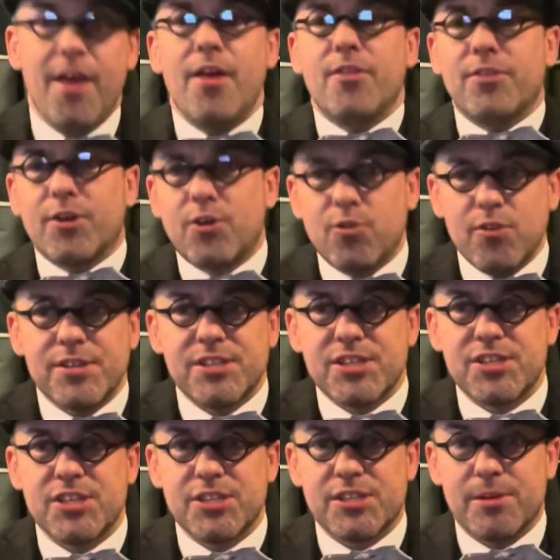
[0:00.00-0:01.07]
the
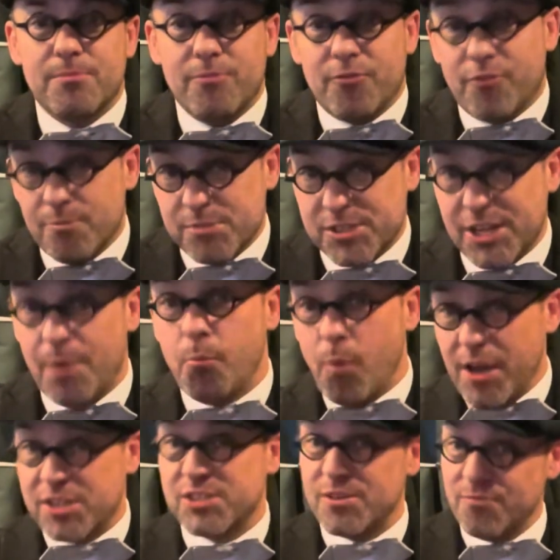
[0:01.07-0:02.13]
criticism from some
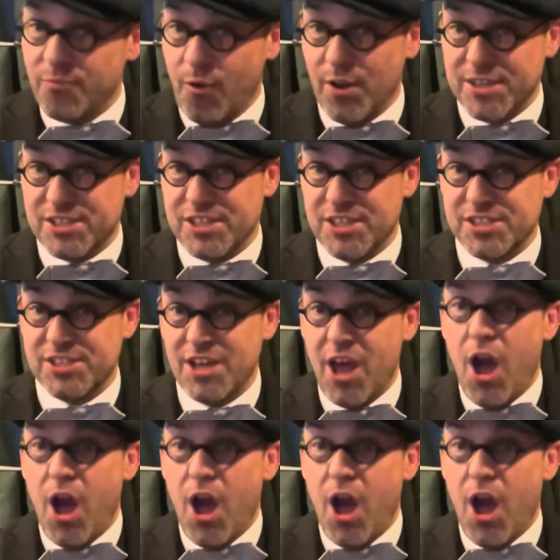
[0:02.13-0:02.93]
Western voices